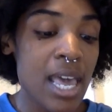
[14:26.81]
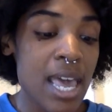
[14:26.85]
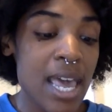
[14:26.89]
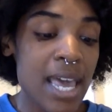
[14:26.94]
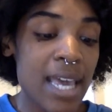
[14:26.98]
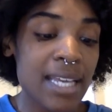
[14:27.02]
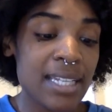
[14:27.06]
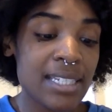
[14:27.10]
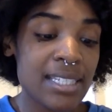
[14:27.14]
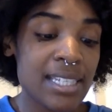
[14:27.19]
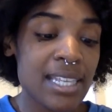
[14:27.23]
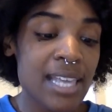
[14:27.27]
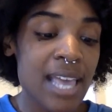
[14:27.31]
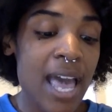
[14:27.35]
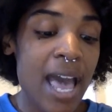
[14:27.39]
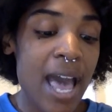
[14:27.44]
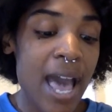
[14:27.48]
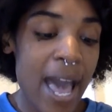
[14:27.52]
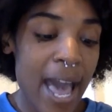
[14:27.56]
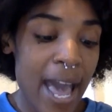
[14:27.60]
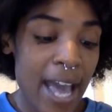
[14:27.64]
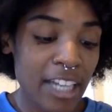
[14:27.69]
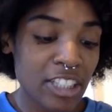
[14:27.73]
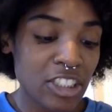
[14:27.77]
It's
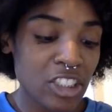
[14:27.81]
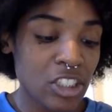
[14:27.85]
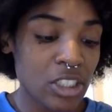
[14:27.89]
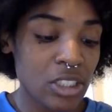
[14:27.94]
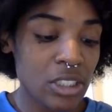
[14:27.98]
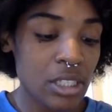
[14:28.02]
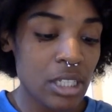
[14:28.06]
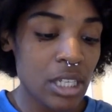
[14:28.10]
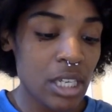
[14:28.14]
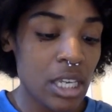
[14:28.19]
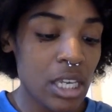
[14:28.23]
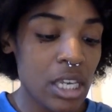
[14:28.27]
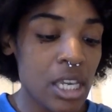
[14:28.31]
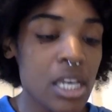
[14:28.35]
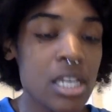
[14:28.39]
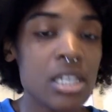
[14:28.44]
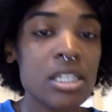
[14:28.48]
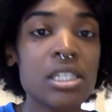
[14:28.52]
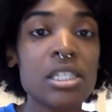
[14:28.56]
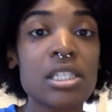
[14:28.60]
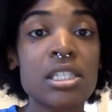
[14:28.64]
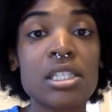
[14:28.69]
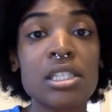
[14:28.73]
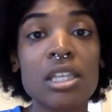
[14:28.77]
actually
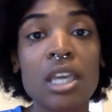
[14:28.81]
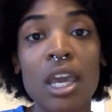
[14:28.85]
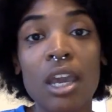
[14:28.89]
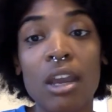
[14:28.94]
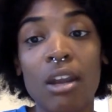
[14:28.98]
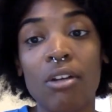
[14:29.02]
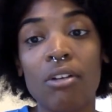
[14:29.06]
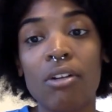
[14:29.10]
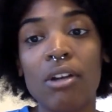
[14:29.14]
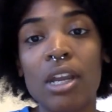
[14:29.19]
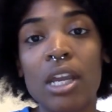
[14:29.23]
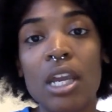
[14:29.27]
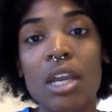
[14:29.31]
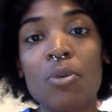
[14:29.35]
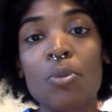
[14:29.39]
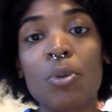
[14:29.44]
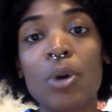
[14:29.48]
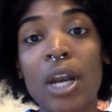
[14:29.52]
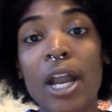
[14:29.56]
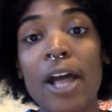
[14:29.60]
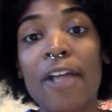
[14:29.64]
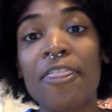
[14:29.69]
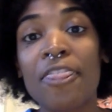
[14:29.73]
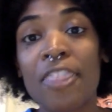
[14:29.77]
scary
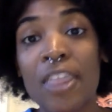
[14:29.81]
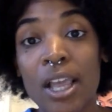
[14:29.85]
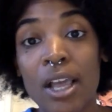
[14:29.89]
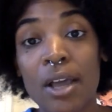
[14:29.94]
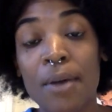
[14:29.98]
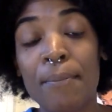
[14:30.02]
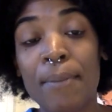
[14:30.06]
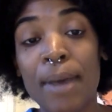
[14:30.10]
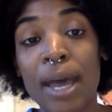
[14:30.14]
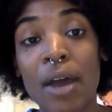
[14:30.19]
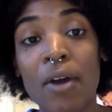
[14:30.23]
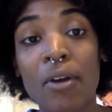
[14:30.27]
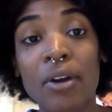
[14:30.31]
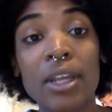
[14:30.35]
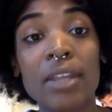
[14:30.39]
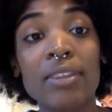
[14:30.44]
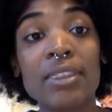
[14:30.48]
when I think about it.